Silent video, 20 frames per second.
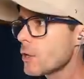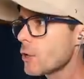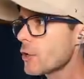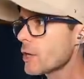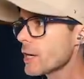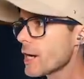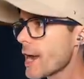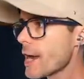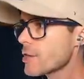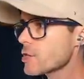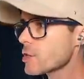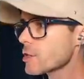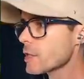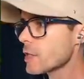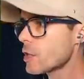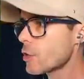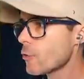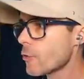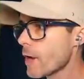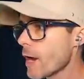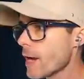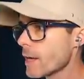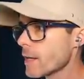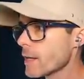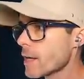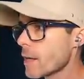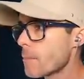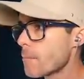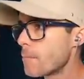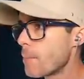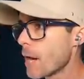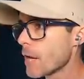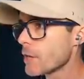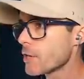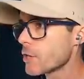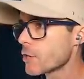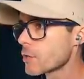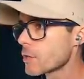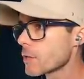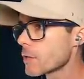you can actually create like a
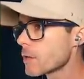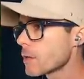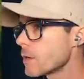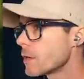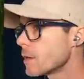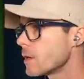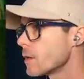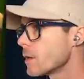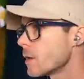bundle